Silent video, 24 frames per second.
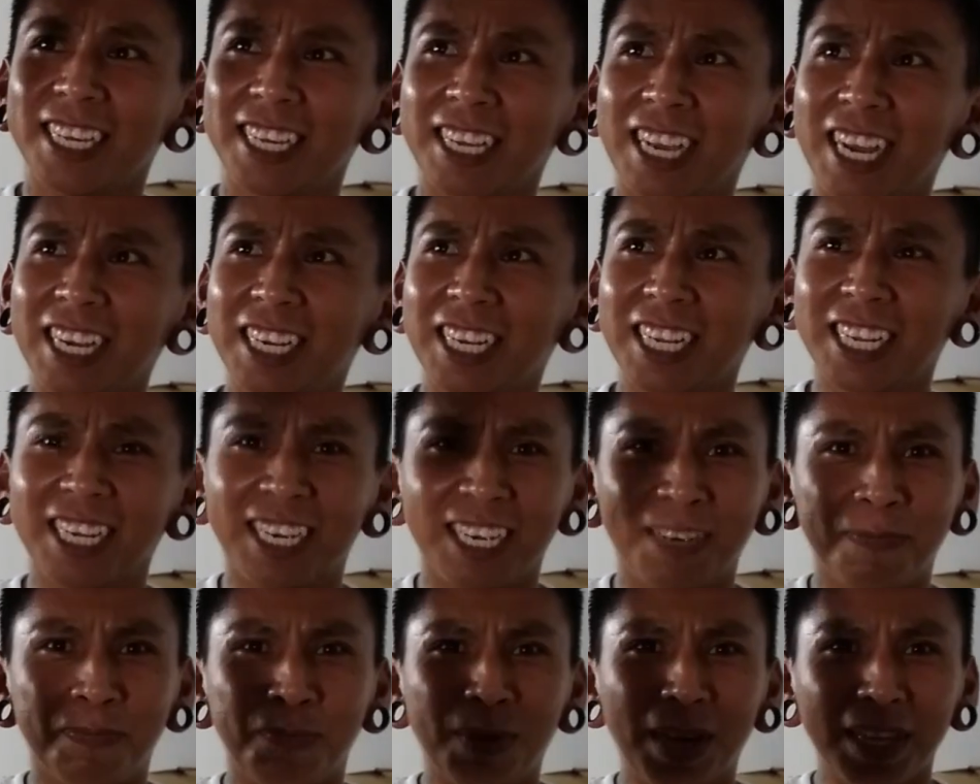I actually
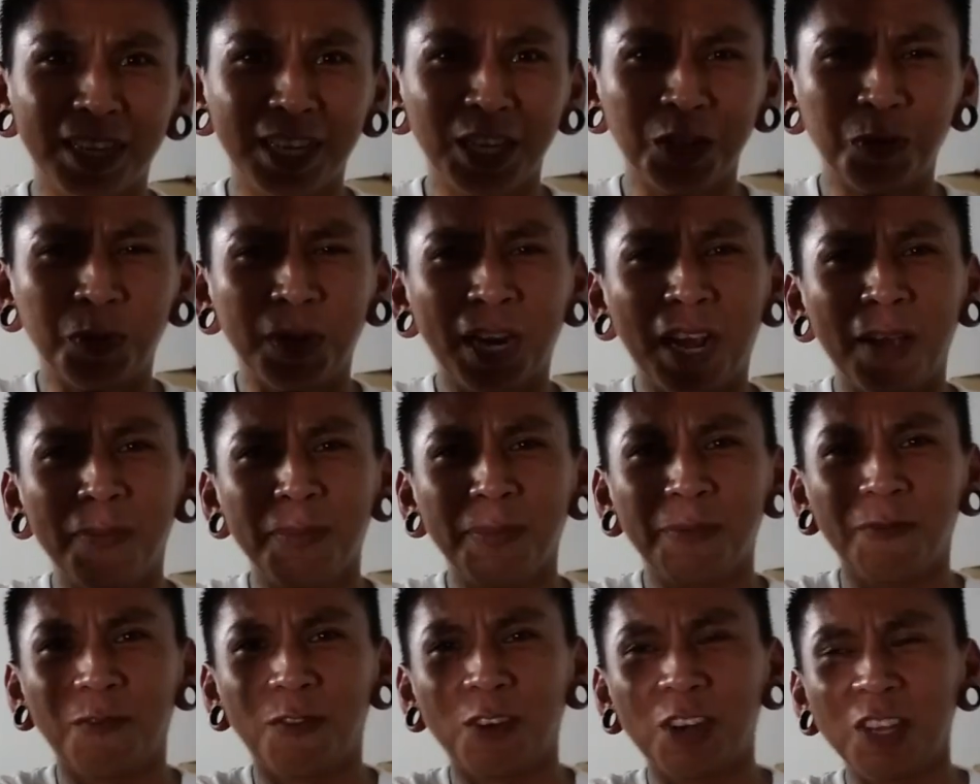bought this when
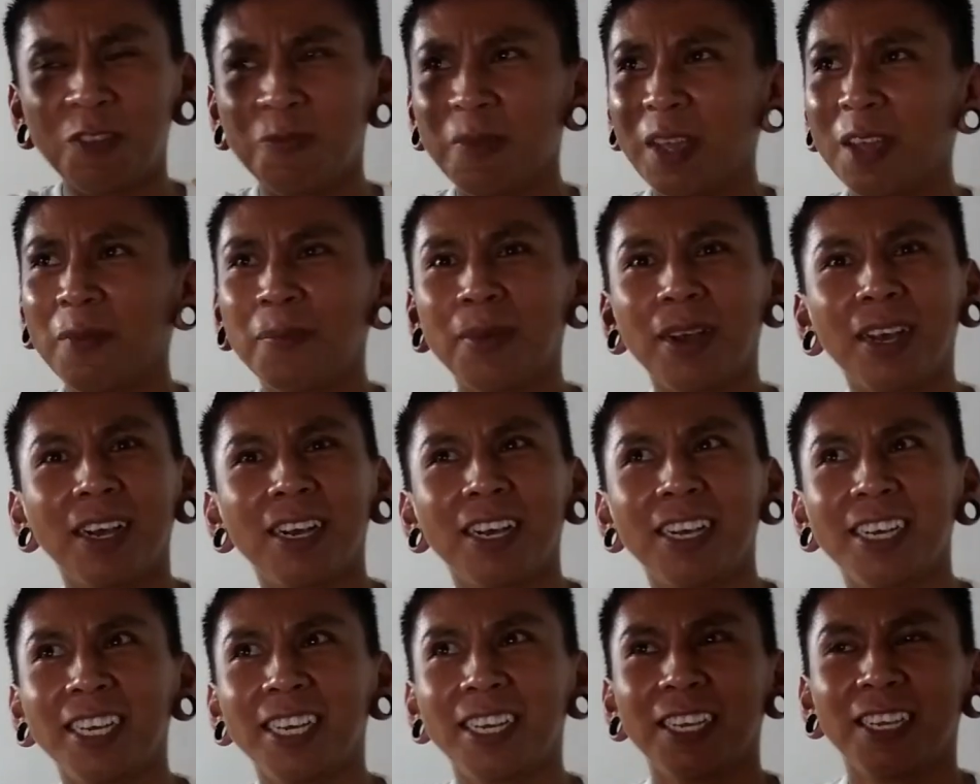I first made
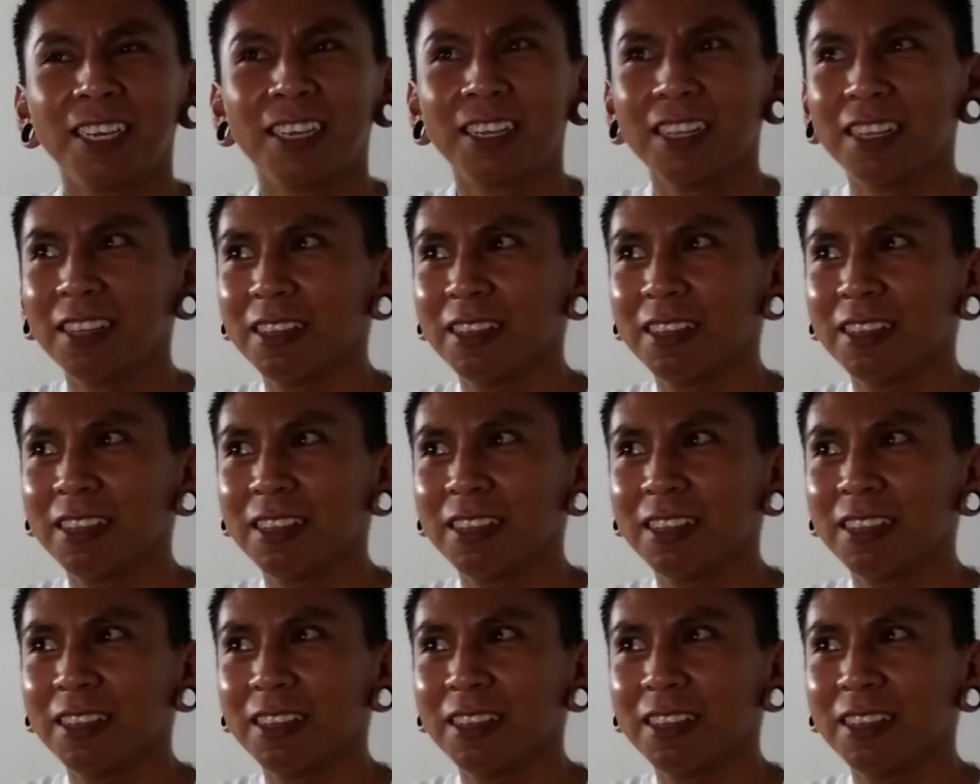my